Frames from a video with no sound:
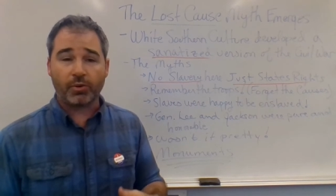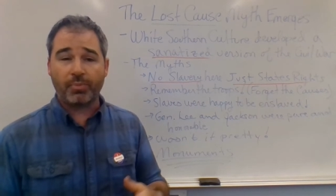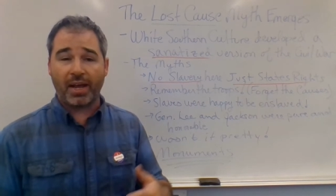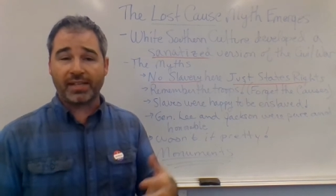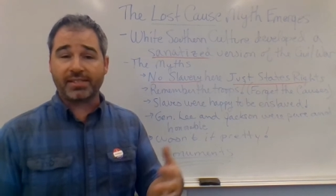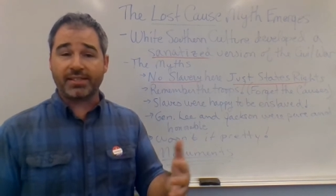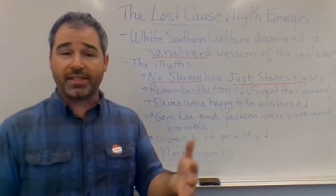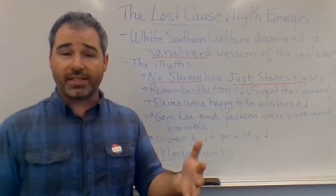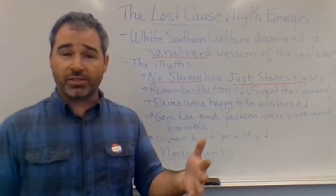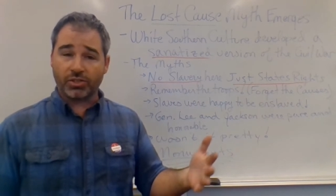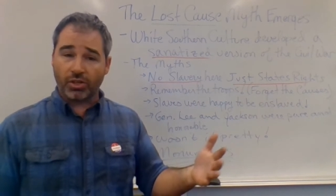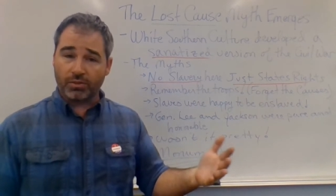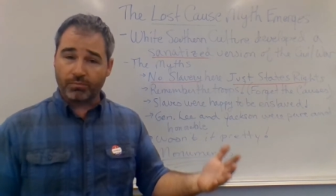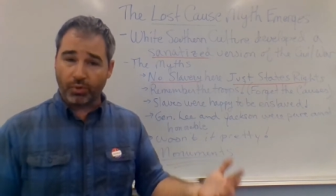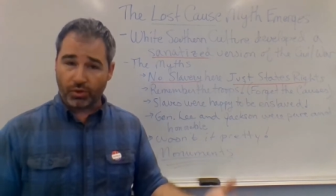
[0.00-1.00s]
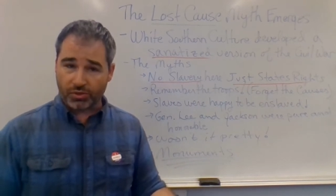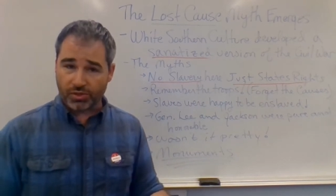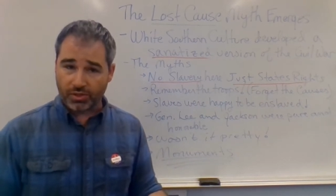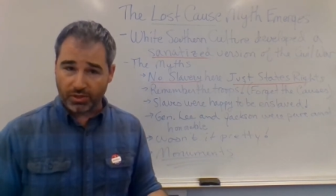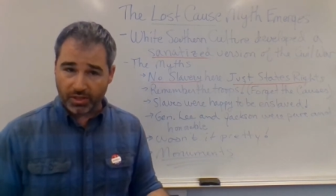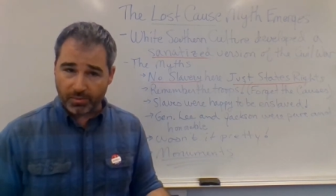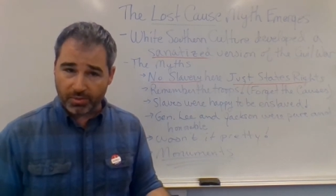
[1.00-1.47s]
they were passing things called
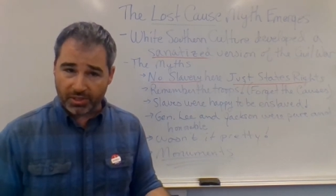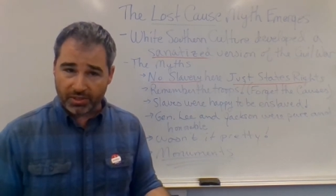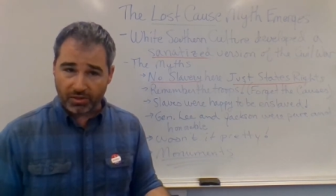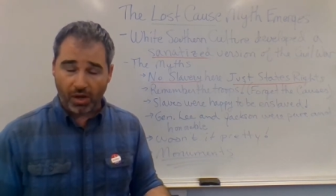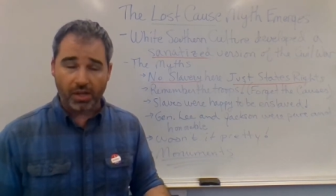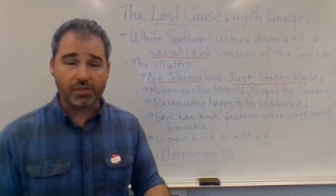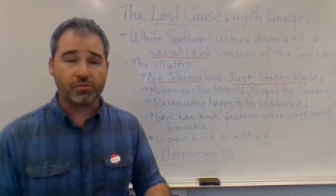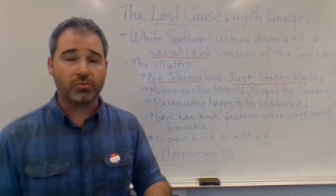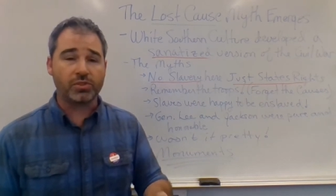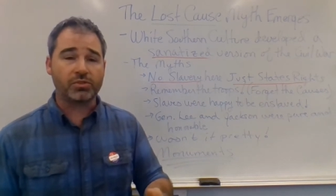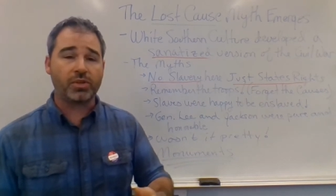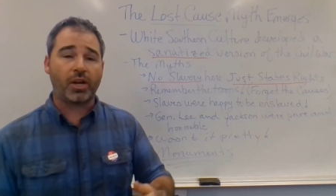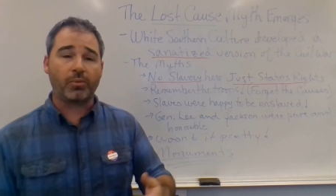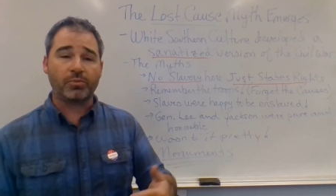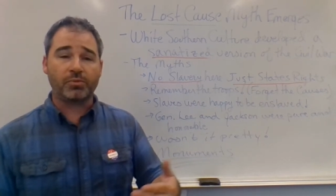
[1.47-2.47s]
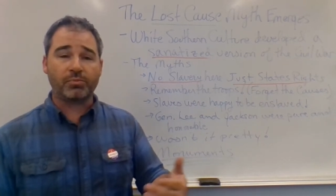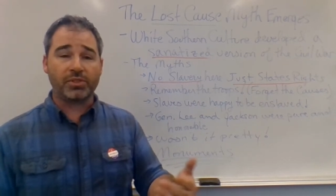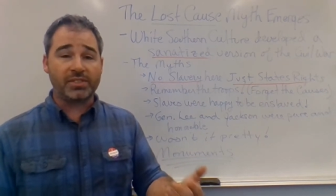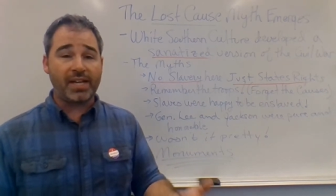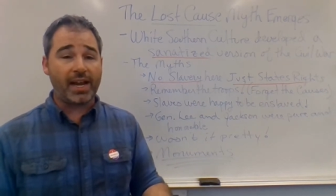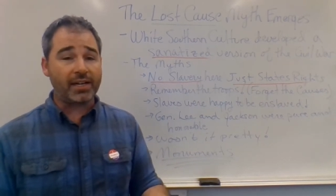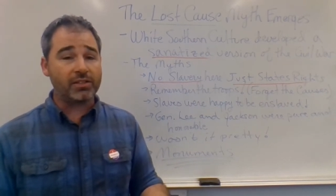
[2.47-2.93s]
personal liberty laws, which helped
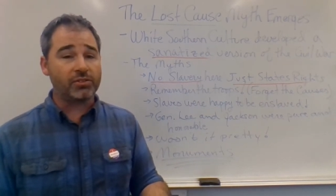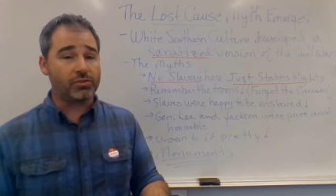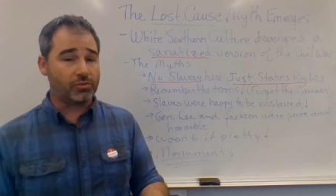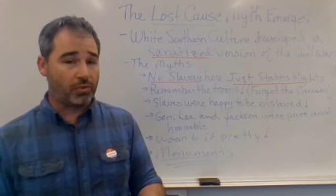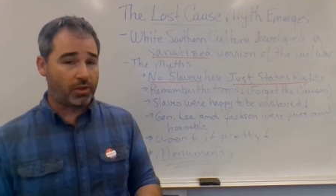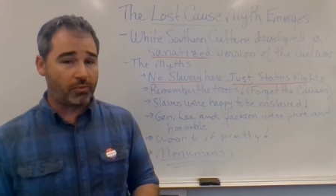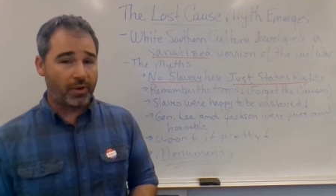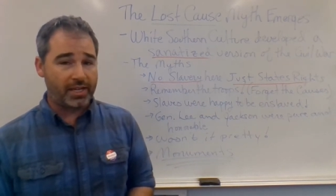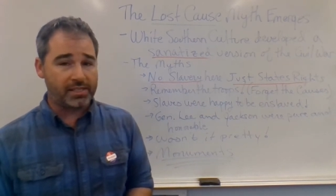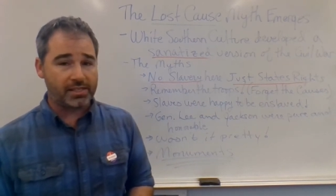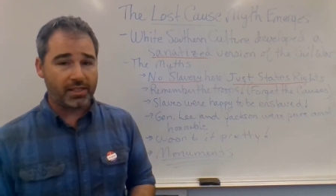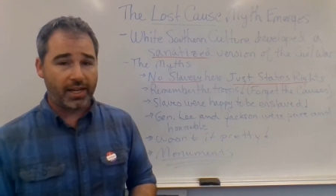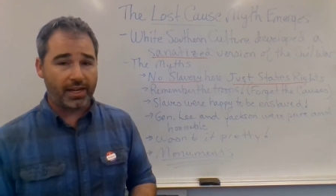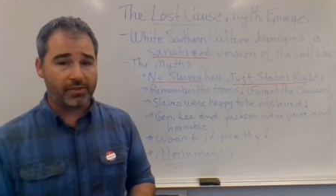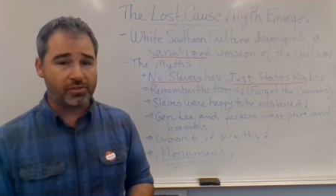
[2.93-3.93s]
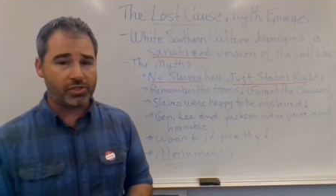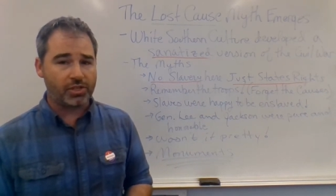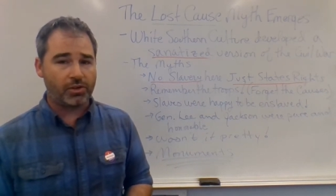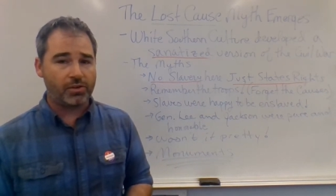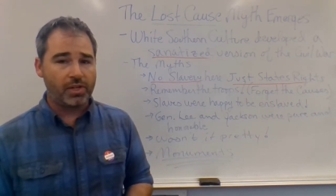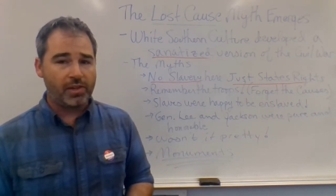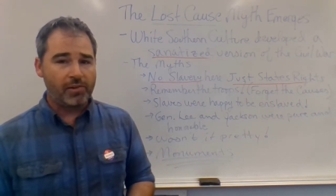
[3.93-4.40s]
protect those runaway slaves.
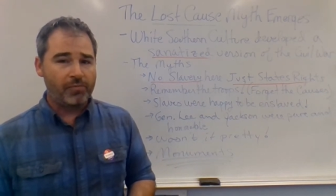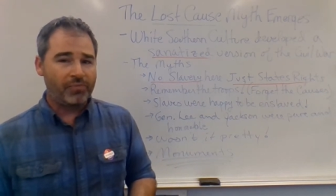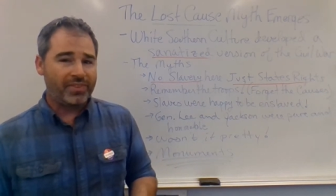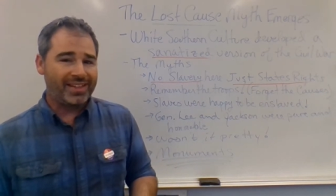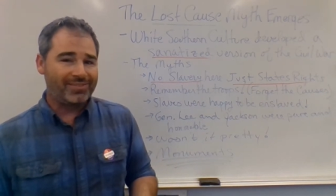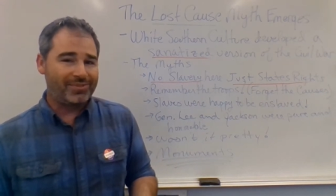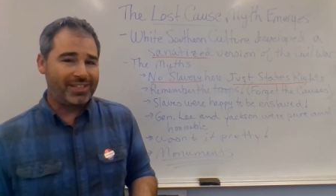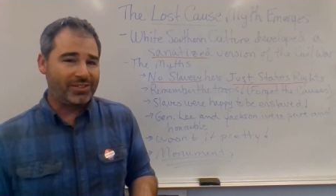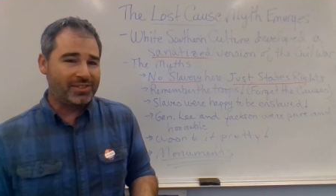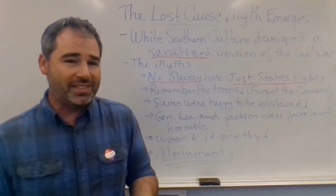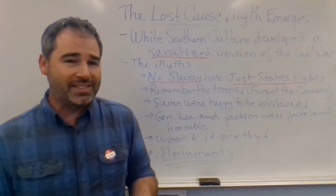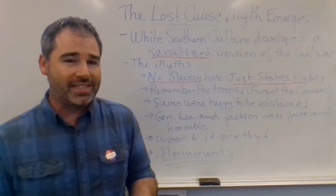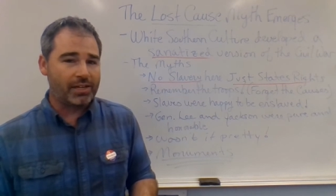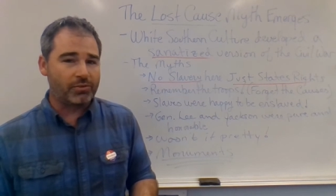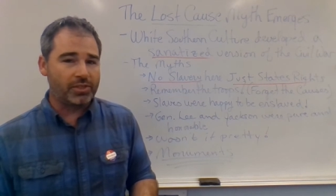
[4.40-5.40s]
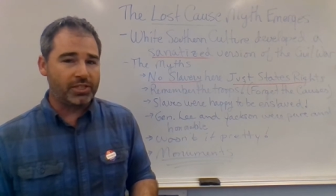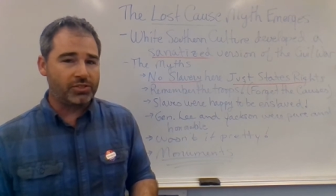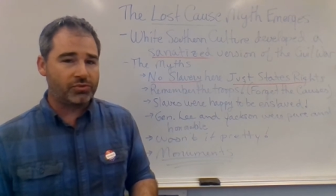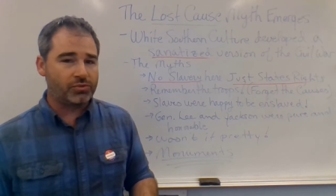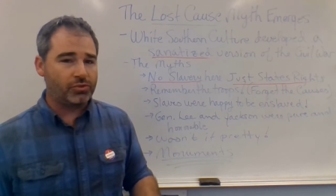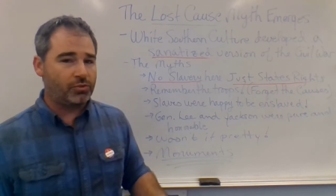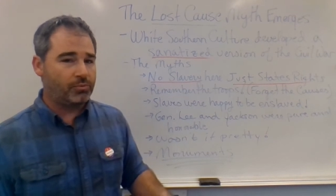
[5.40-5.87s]
So we know that's not really
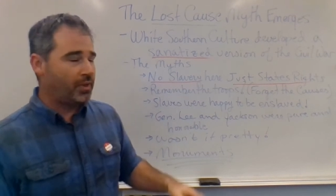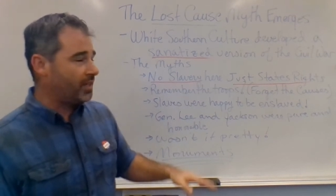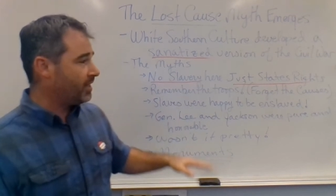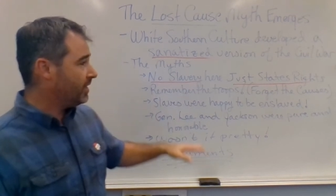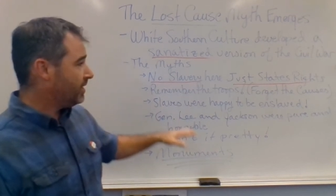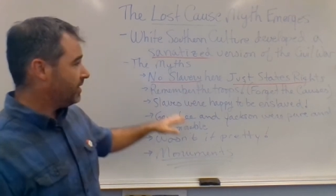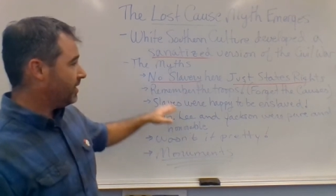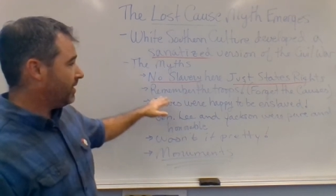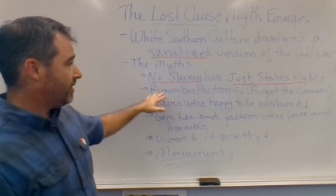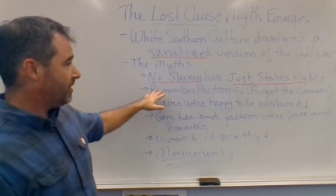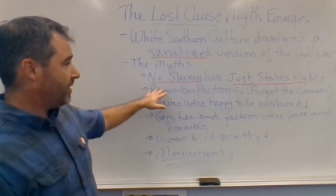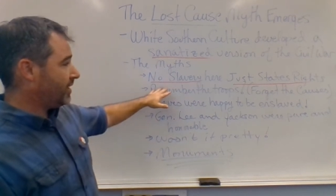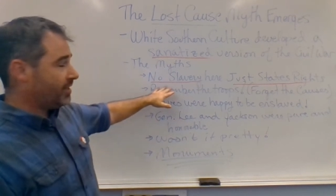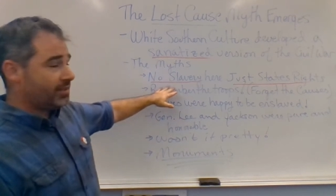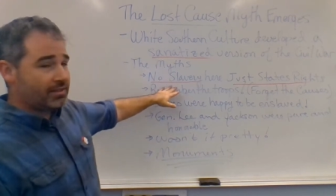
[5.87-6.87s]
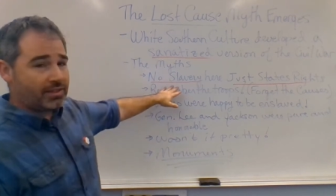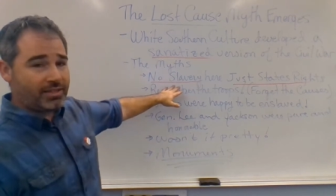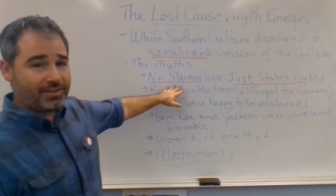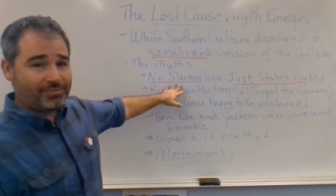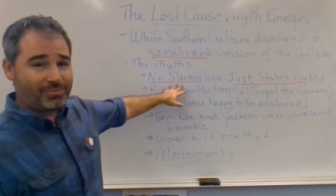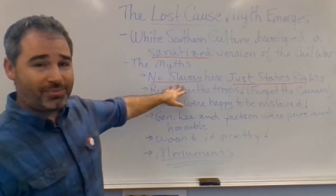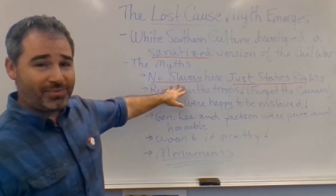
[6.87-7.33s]
true, but they
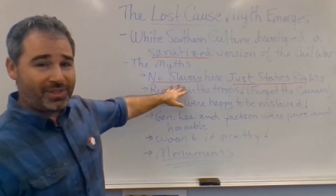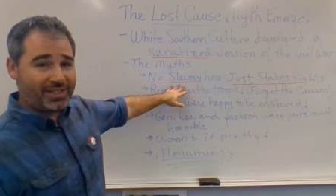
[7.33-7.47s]
didn't.